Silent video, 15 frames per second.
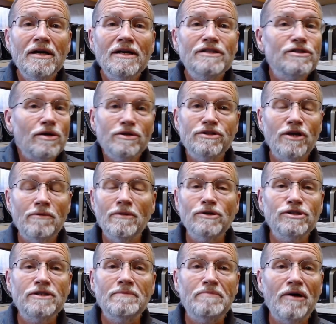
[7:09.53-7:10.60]
So it's
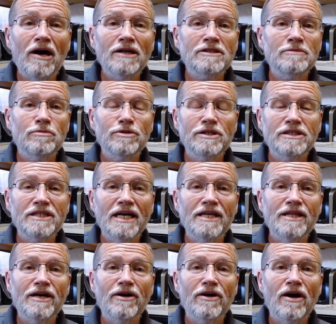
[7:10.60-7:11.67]
almost impossible to say
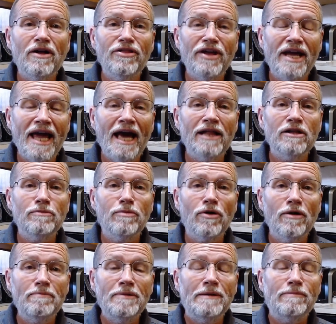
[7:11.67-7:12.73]
they're the
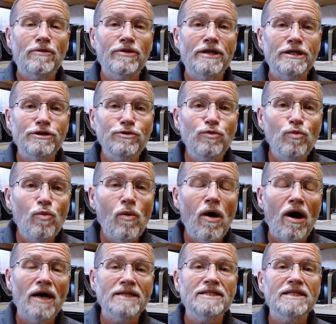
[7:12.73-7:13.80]
caliber of people that you
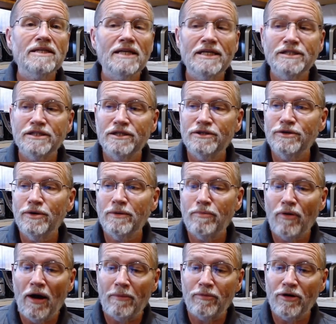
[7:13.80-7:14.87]
want unless they're doing
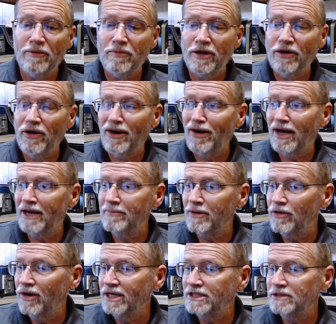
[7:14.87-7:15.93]
proper immigra-
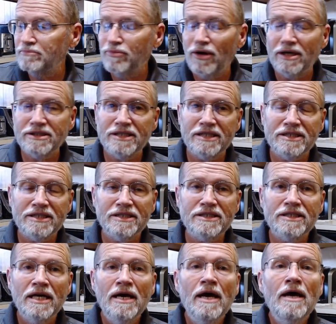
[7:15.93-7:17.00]
immigration
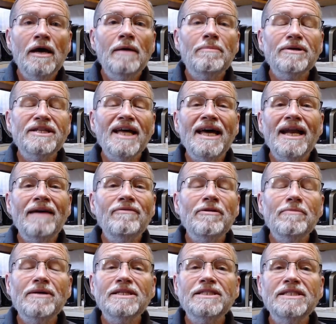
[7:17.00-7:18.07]
processes. But that
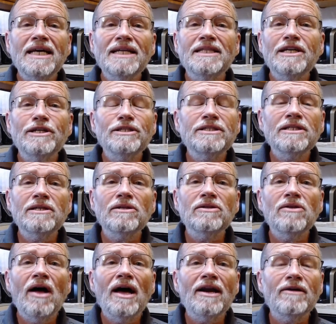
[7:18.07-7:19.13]
having been said, there's still
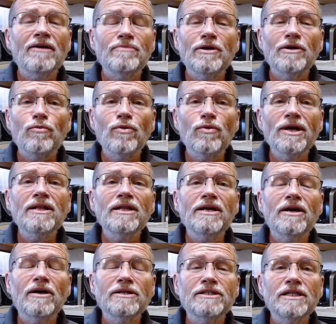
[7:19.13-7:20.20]
a lot of them that really
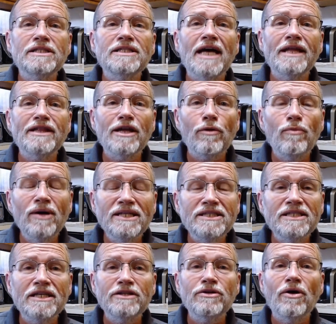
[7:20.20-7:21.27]
are just at their wits
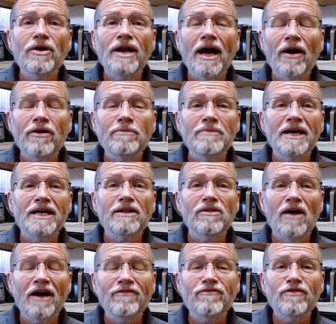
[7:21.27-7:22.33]
end on how to make
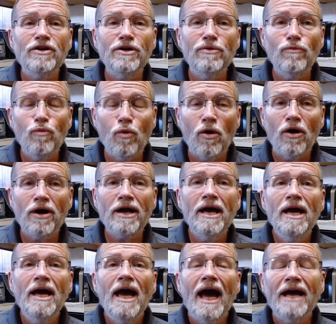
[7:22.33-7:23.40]
life work.
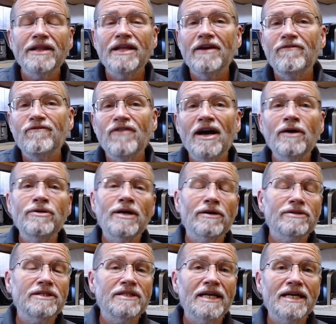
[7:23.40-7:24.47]
And they've found out
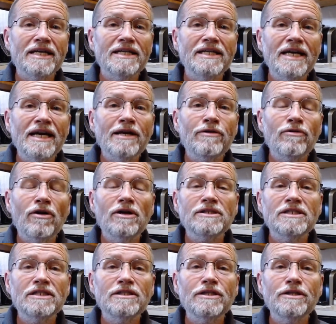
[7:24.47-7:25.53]
that they can get
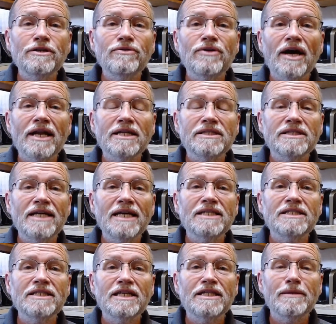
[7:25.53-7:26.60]
across into the United
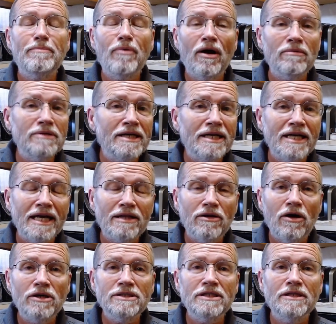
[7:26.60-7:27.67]
States and that they probably can get
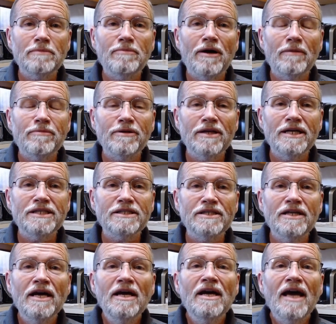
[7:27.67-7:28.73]
lost in the
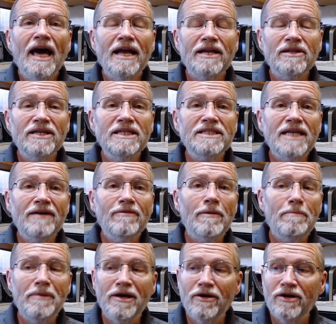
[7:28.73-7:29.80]
population and at least have a
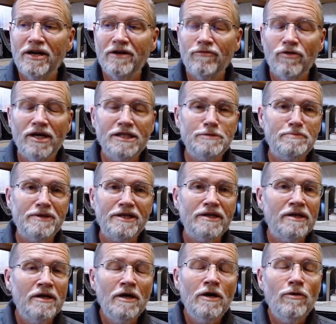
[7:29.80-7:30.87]
period of respite
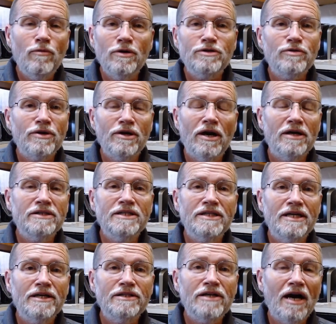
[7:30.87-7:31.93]
with regard to
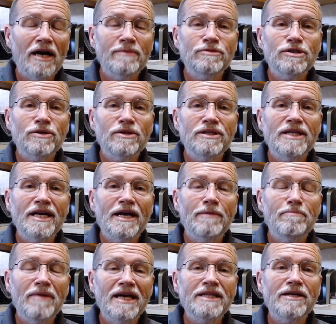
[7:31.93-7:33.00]
their time so that they
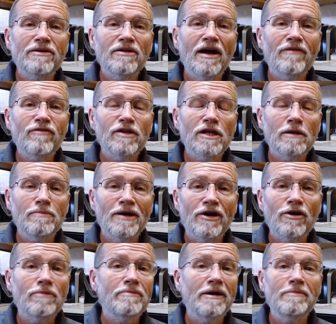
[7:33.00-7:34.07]
can make their life a little
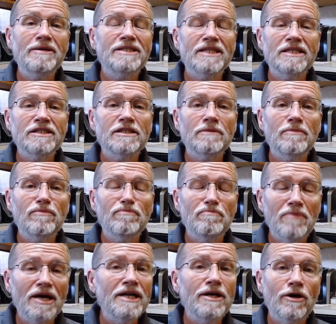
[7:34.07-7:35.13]
better and maybe send some
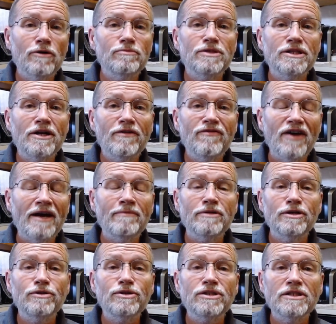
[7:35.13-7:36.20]
money home to their
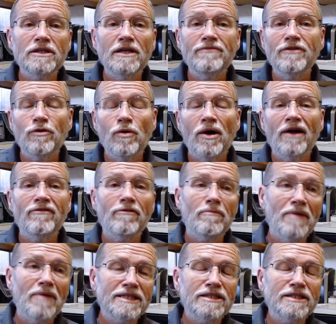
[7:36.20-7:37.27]
family who's still living wherever
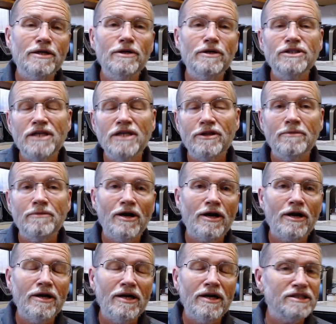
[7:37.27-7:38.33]
Mexico, South
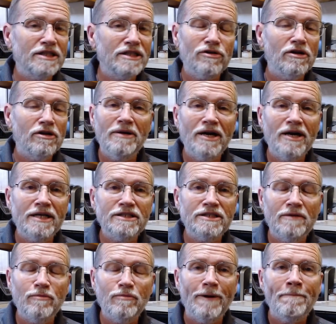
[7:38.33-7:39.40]
America, Central America,
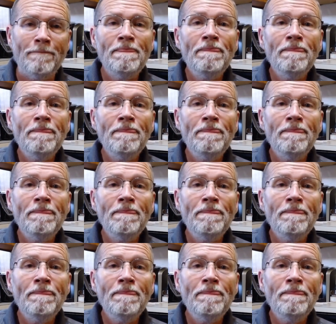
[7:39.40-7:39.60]
somewhere,